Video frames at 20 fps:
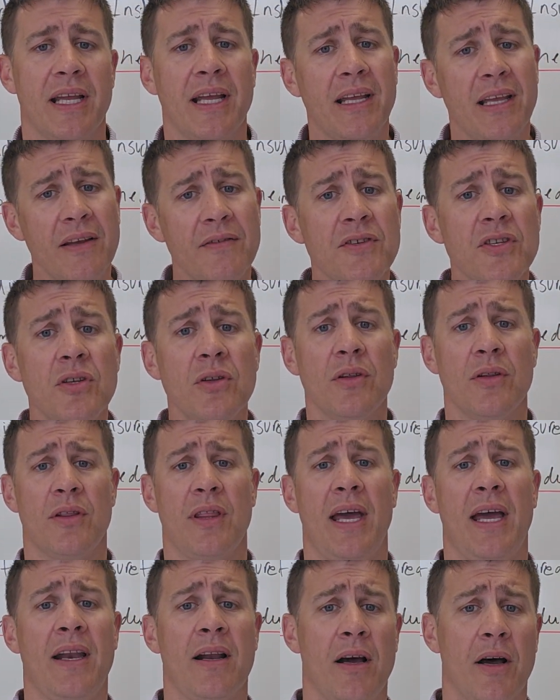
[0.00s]
It gives you
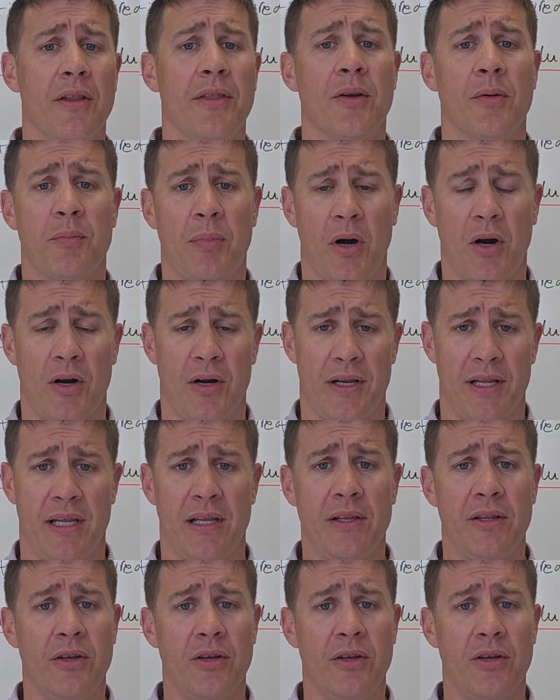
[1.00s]
that other party.